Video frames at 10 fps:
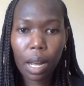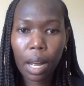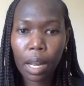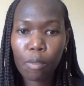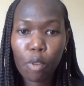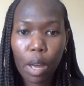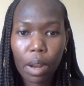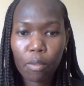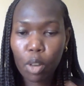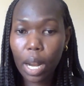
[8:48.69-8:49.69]
If
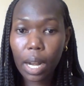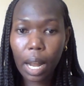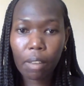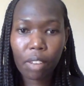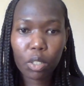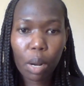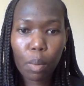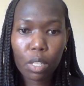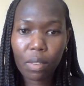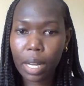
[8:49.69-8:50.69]
you're running like
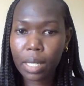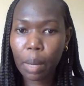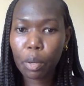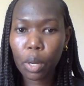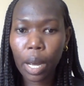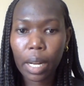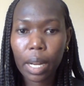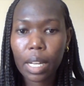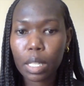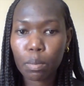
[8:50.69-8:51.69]
VirtualBox, for example, you can
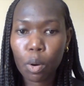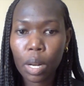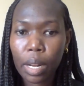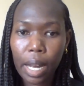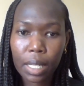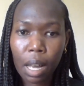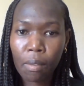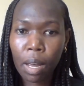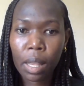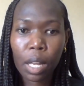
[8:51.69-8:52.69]
create a small Linux
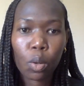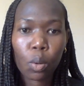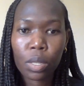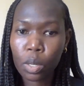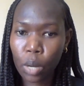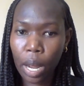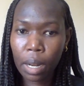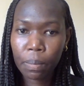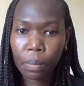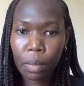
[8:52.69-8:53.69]
server, and then you run